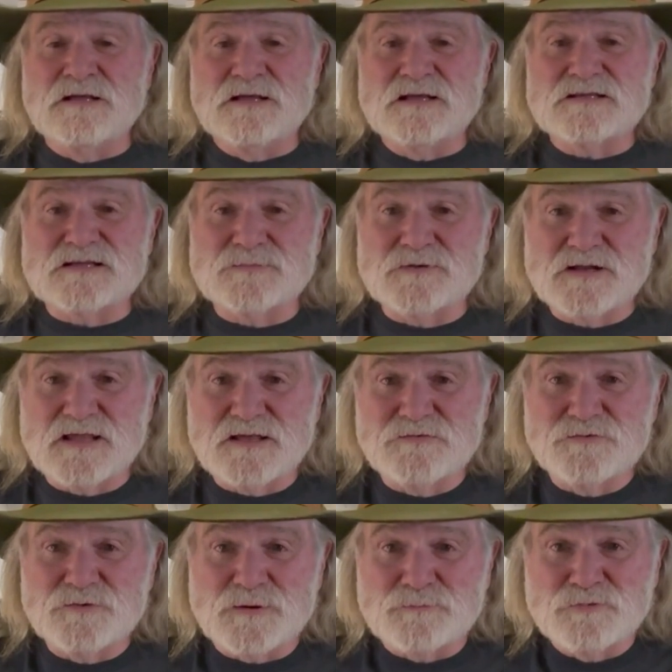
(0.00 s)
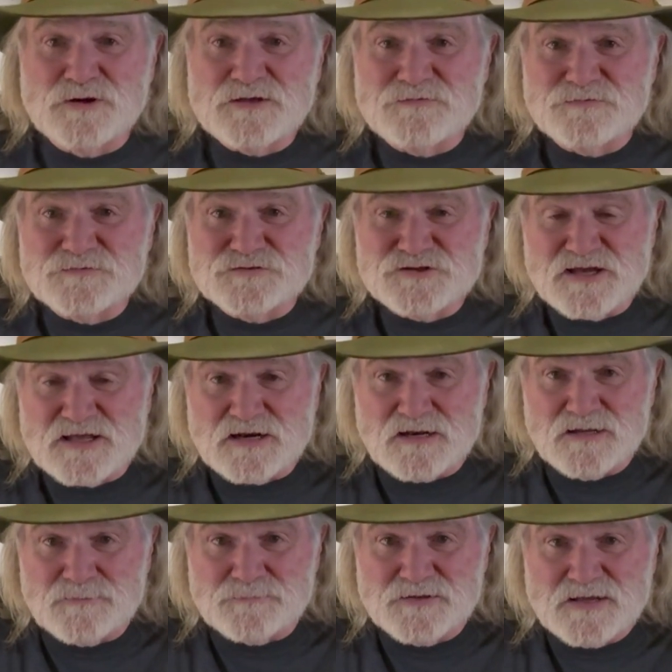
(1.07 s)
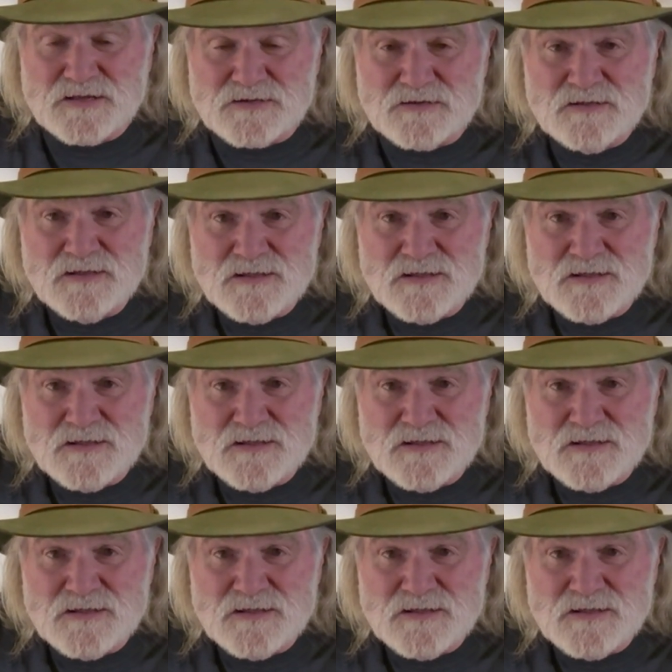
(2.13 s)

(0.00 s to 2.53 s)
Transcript: is I'm going to give you a brief channel update.